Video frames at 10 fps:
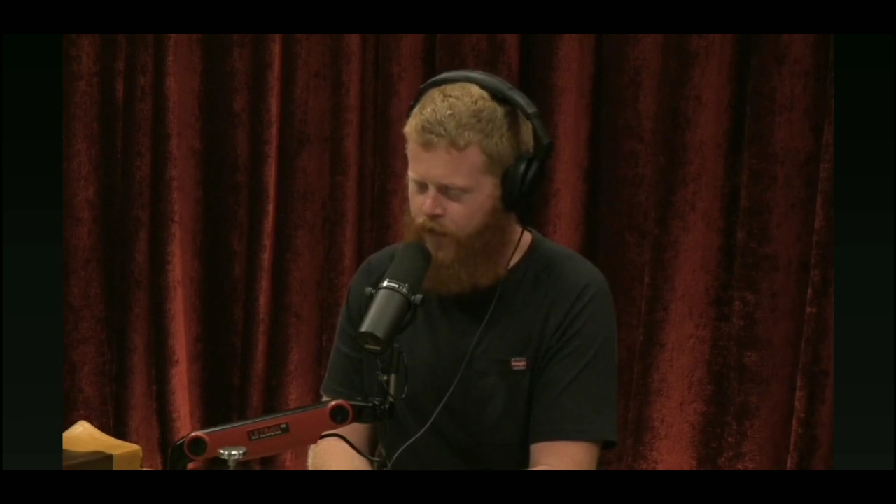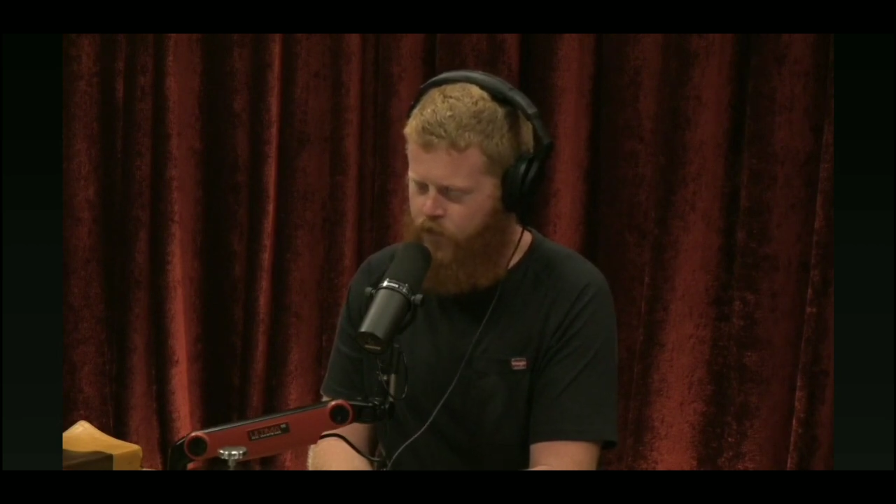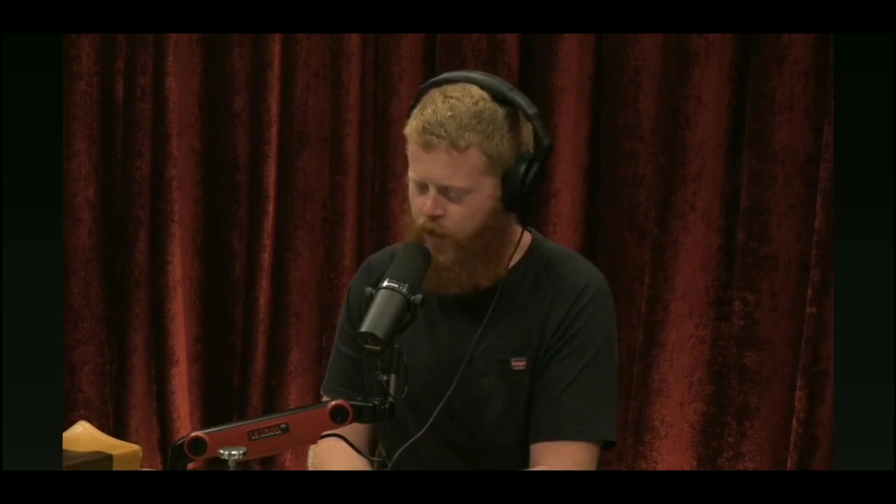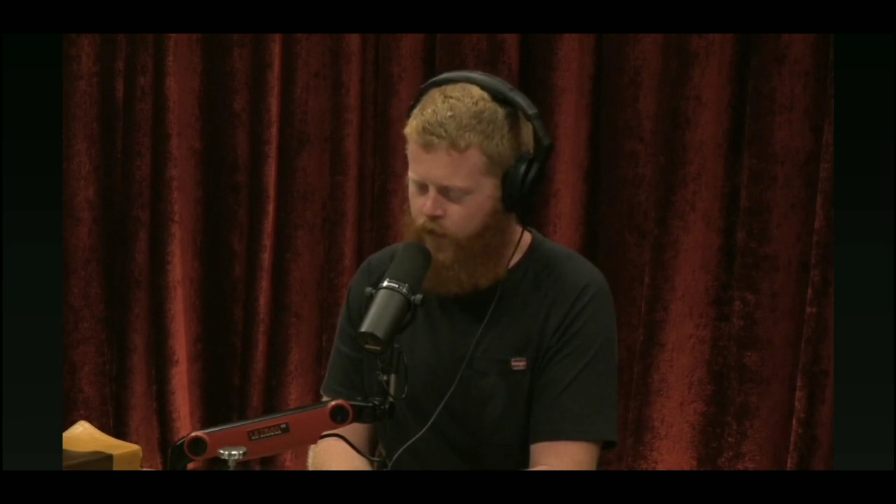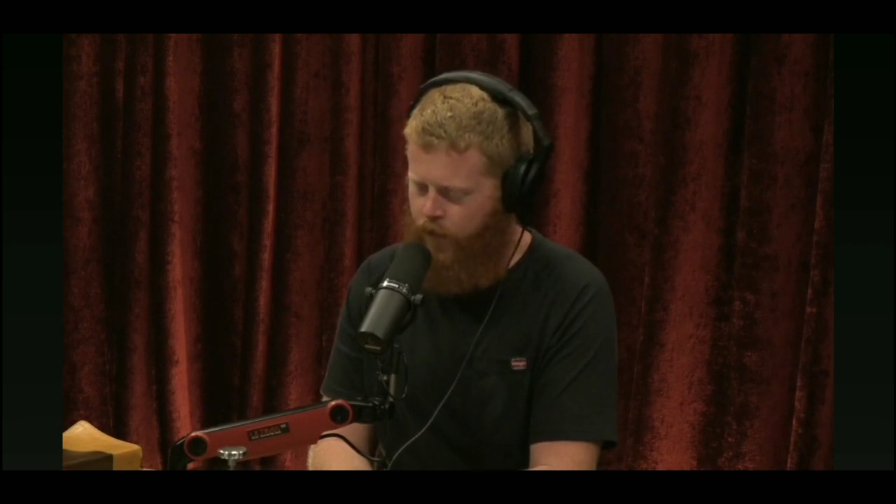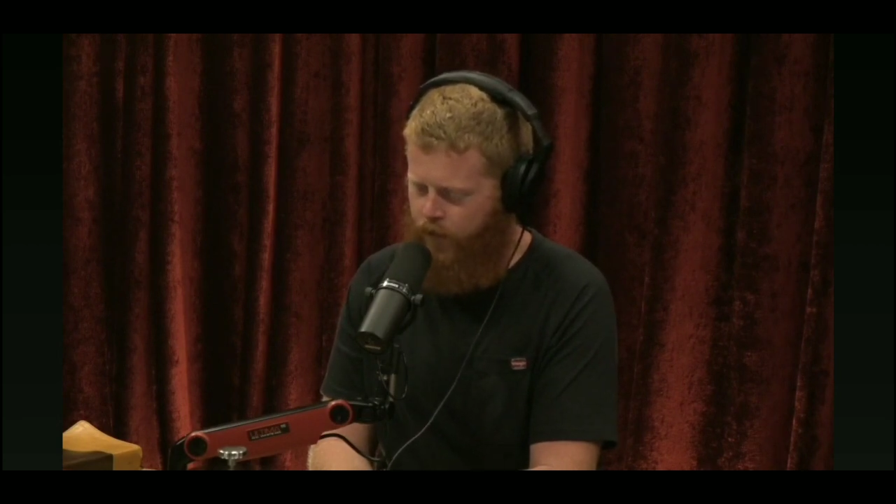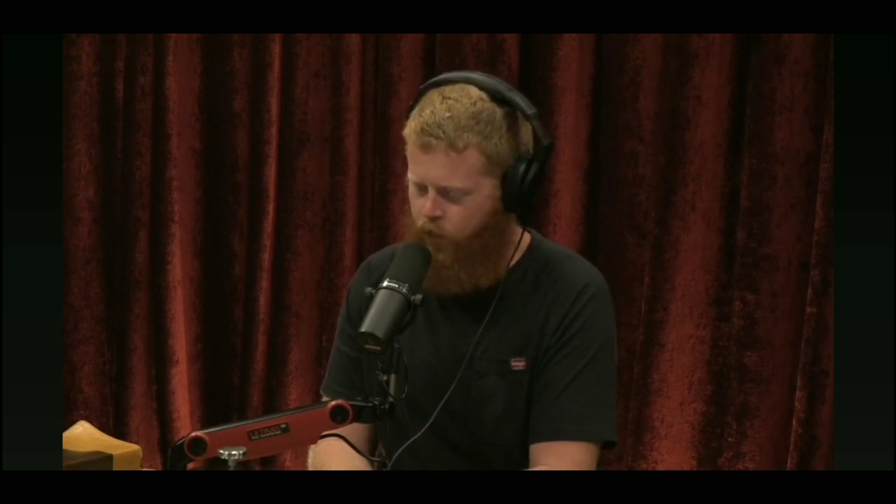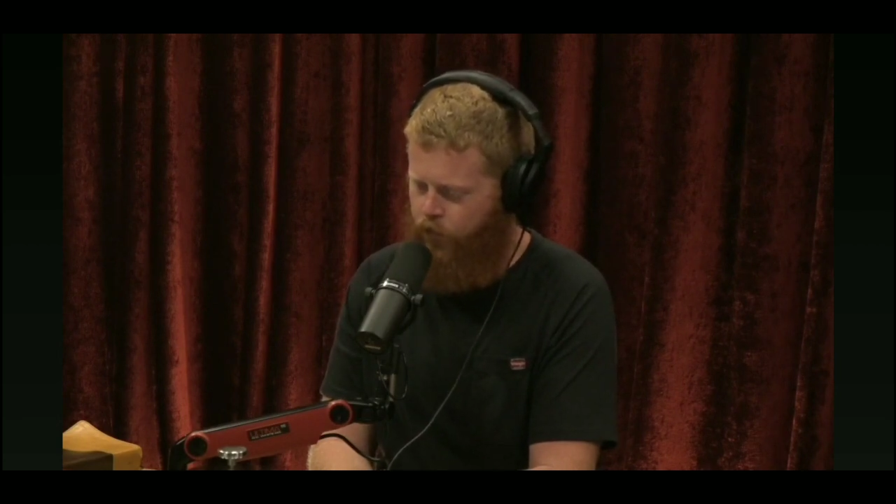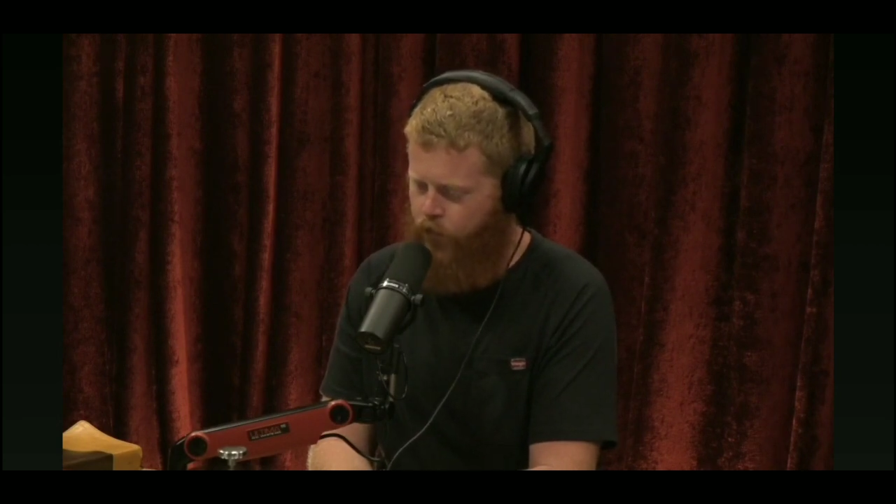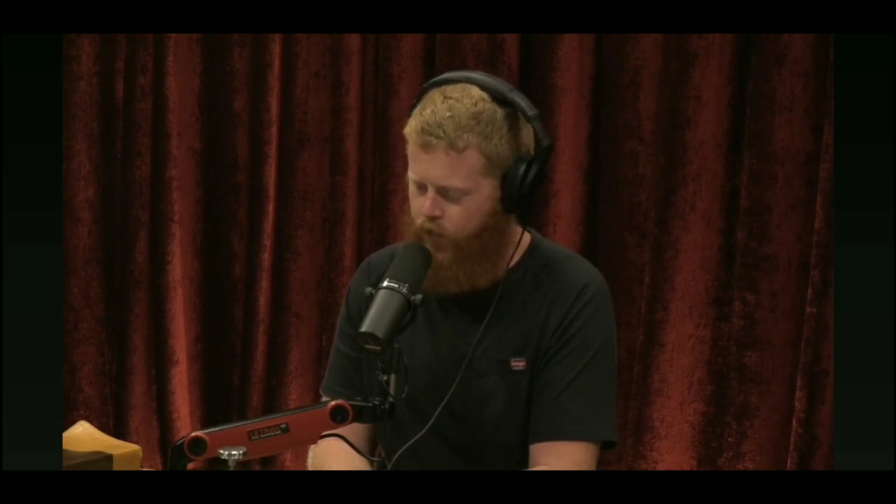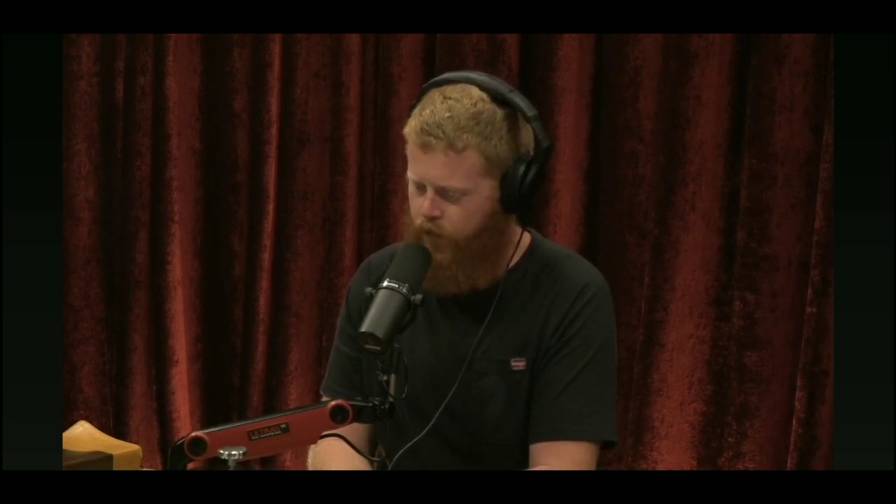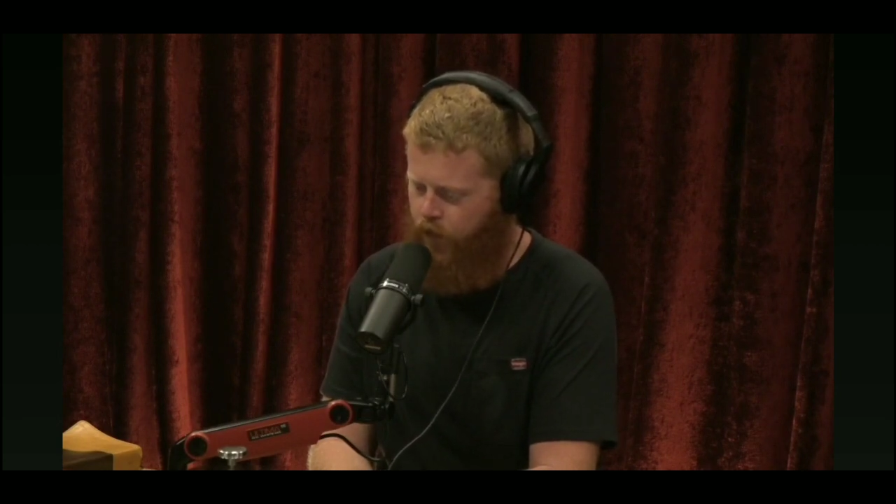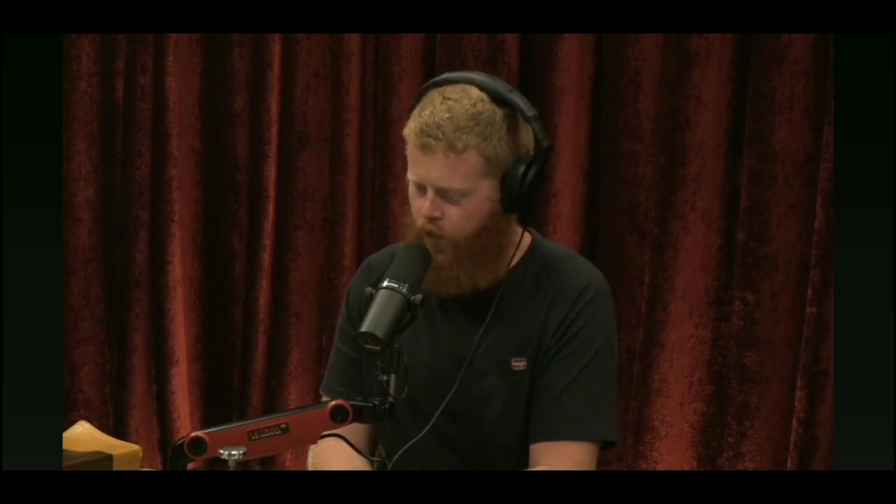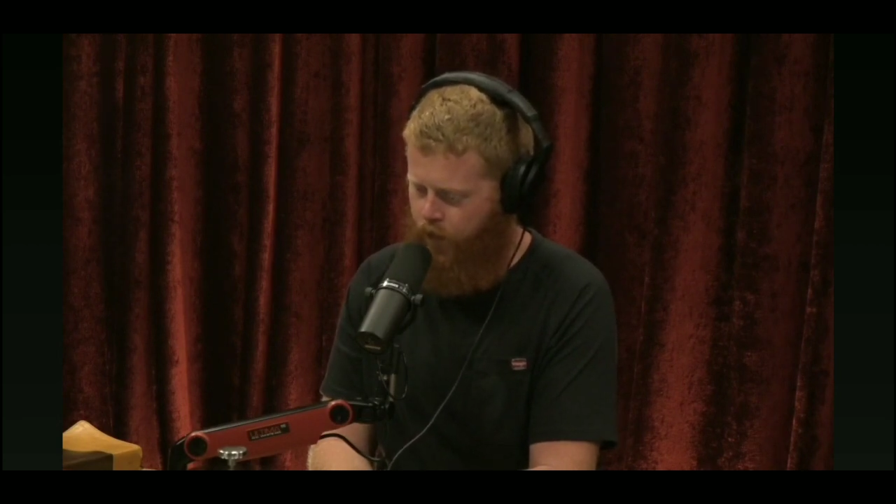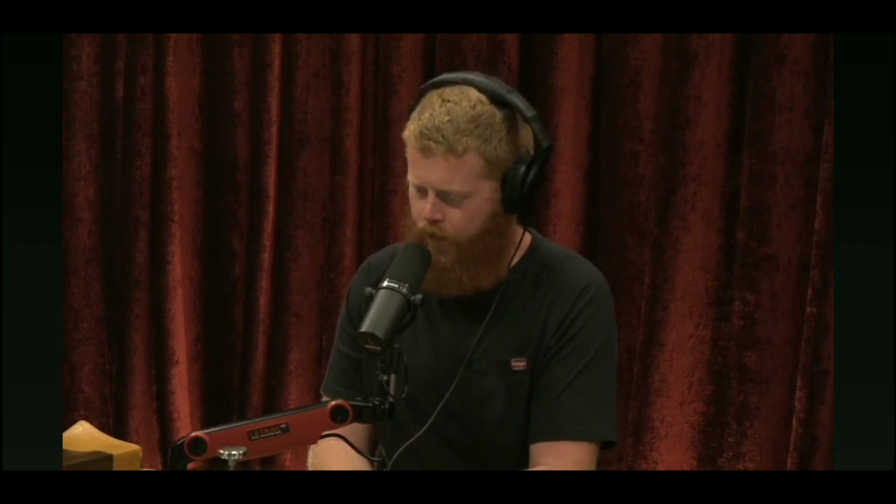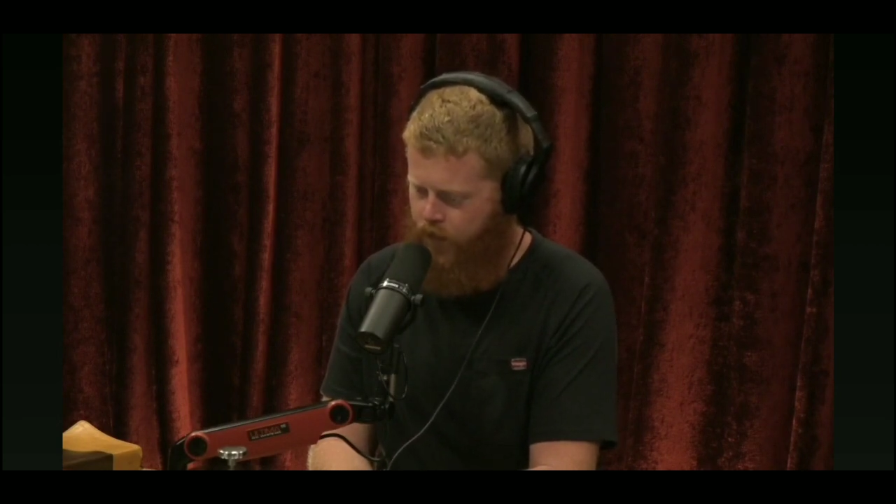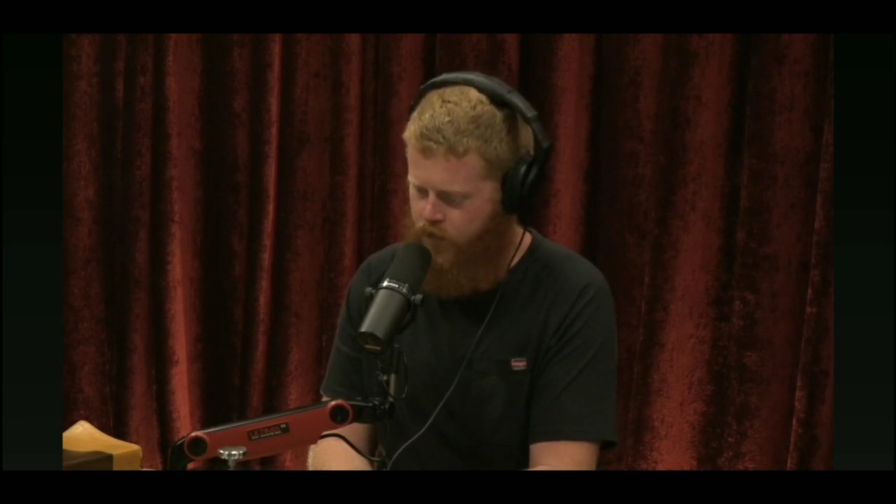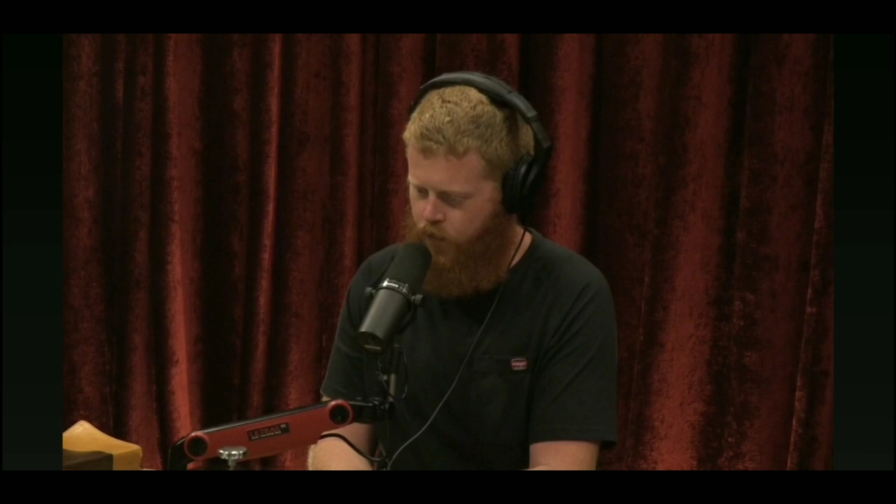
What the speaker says: trying to let go of your ego, I guess,